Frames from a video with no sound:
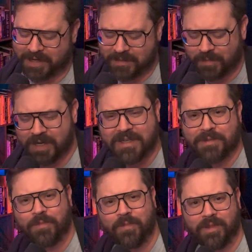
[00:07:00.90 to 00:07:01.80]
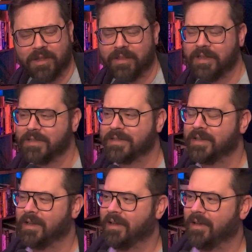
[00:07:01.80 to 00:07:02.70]
is with all this?
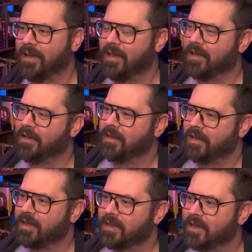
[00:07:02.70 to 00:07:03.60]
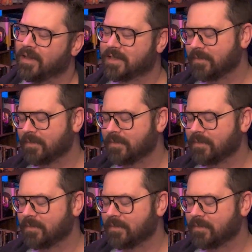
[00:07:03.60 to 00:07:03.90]
It's